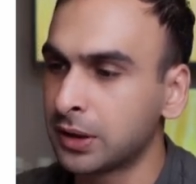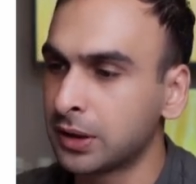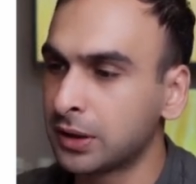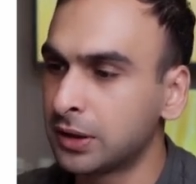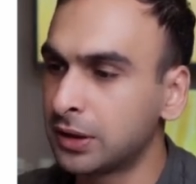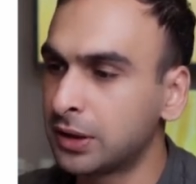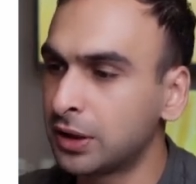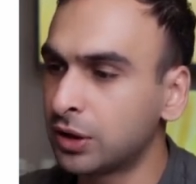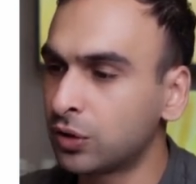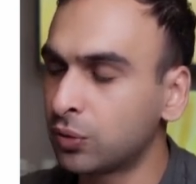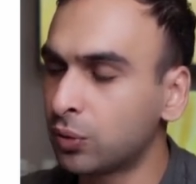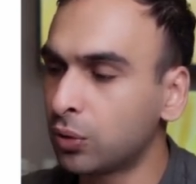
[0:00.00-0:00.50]

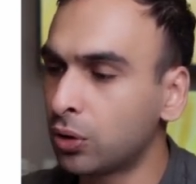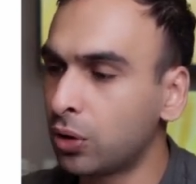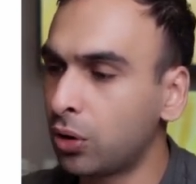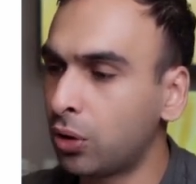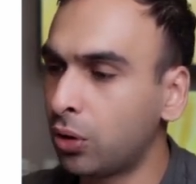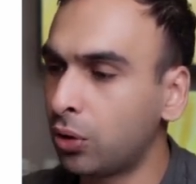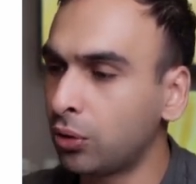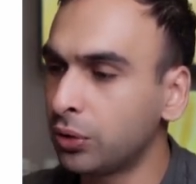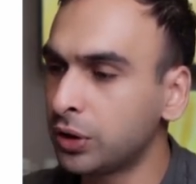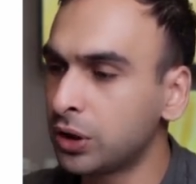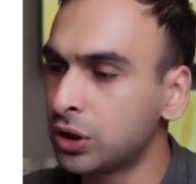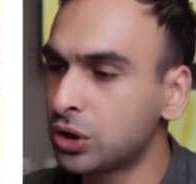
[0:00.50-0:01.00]
This will
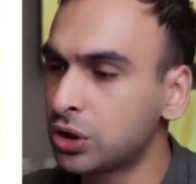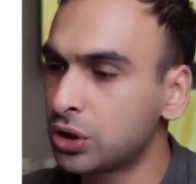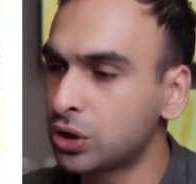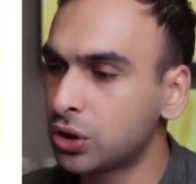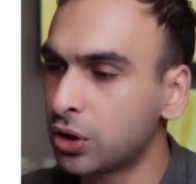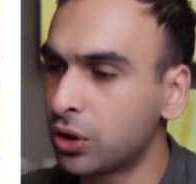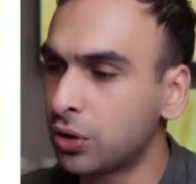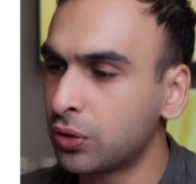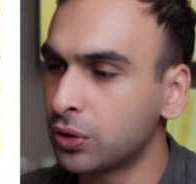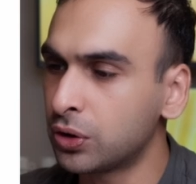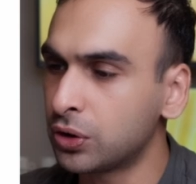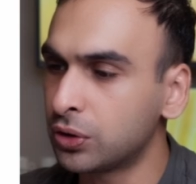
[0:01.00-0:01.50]
only
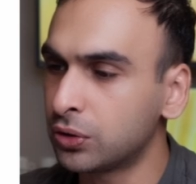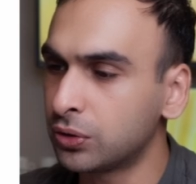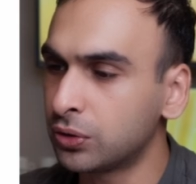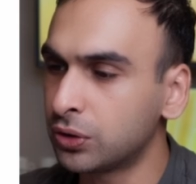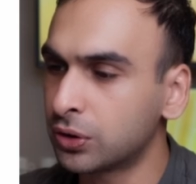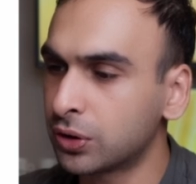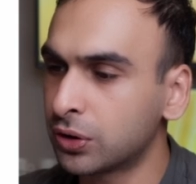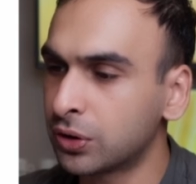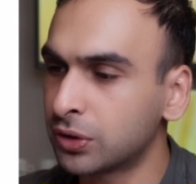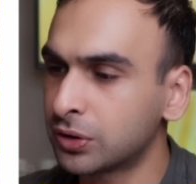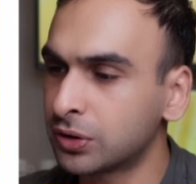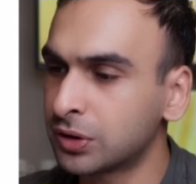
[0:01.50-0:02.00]
show
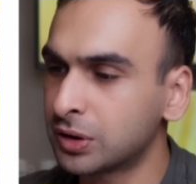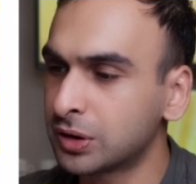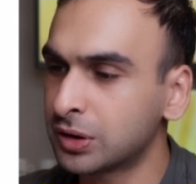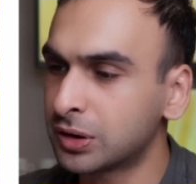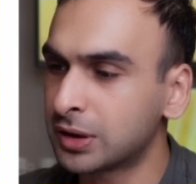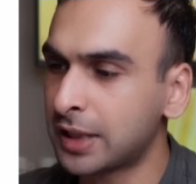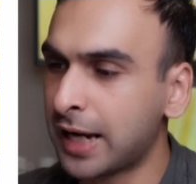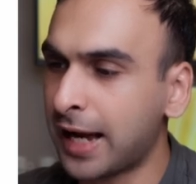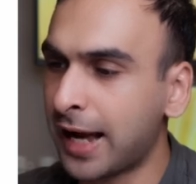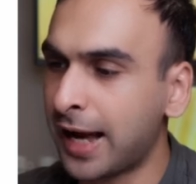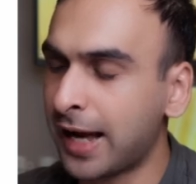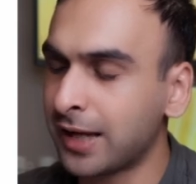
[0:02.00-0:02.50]
users
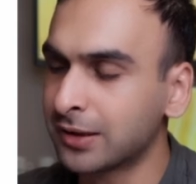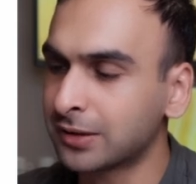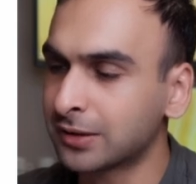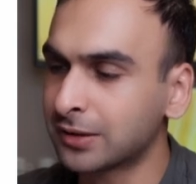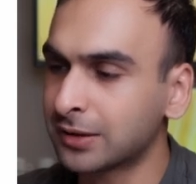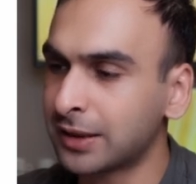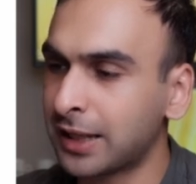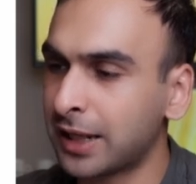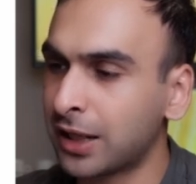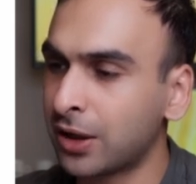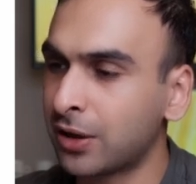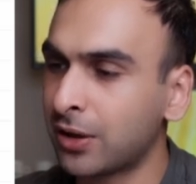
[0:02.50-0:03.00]
tasks
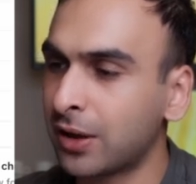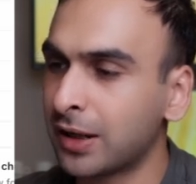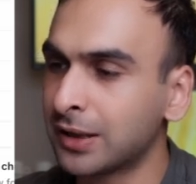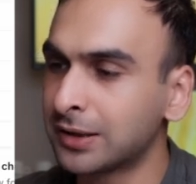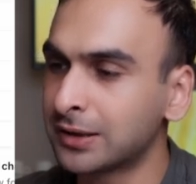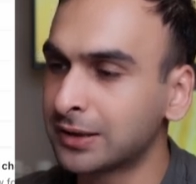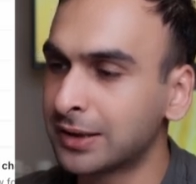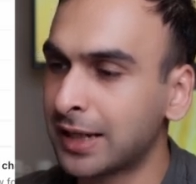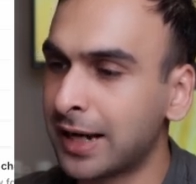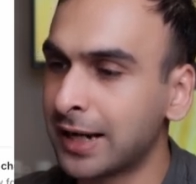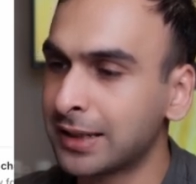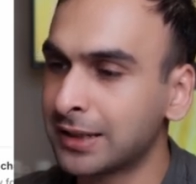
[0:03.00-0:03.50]
that are
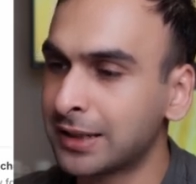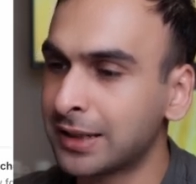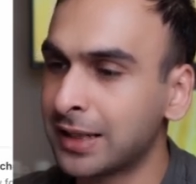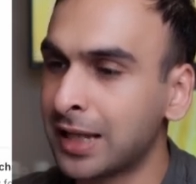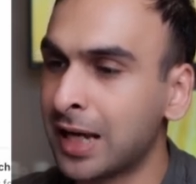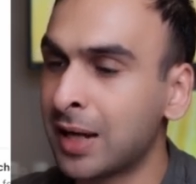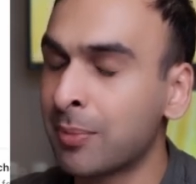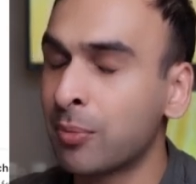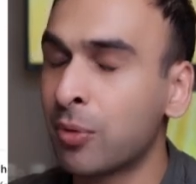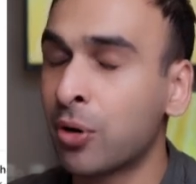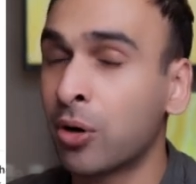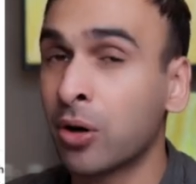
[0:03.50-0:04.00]
assigned to
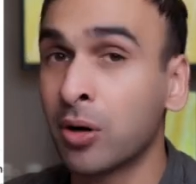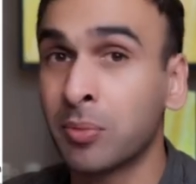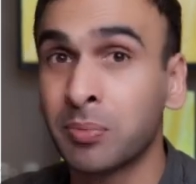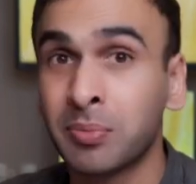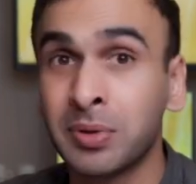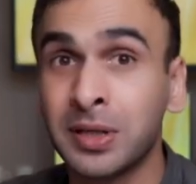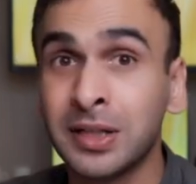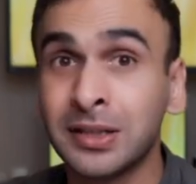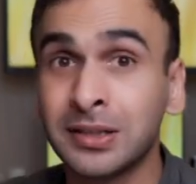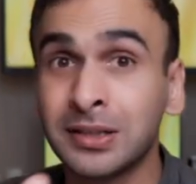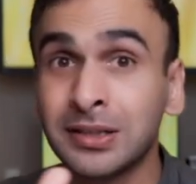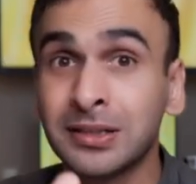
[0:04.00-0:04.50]
them or
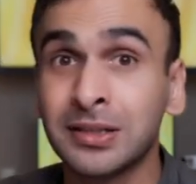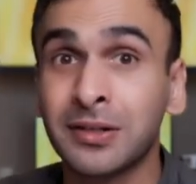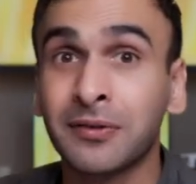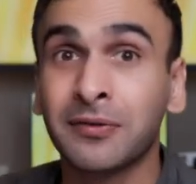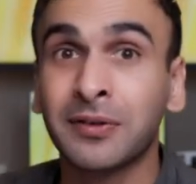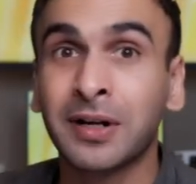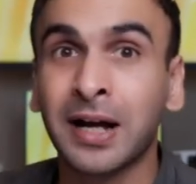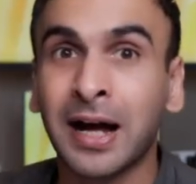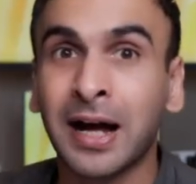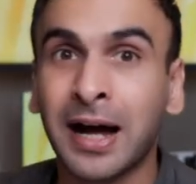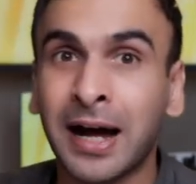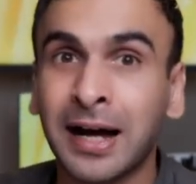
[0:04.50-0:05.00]
pieces
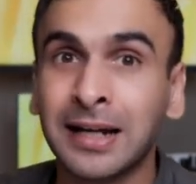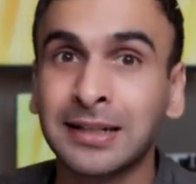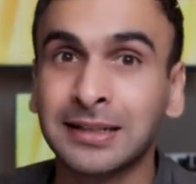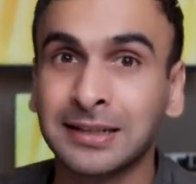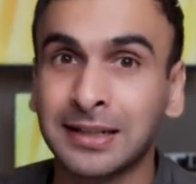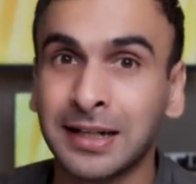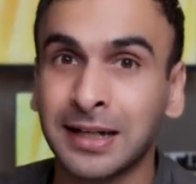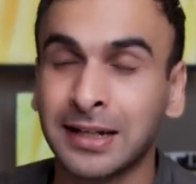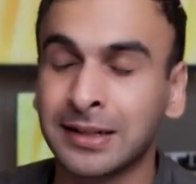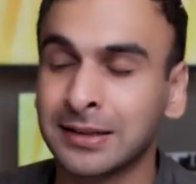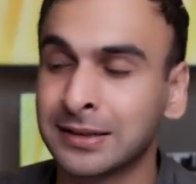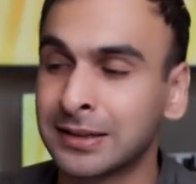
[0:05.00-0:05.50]
of
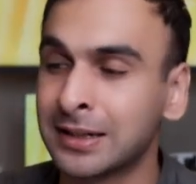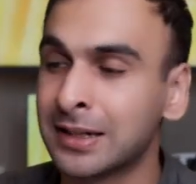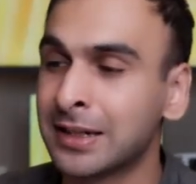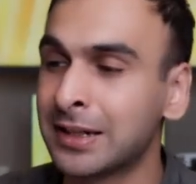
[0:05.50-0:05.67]
content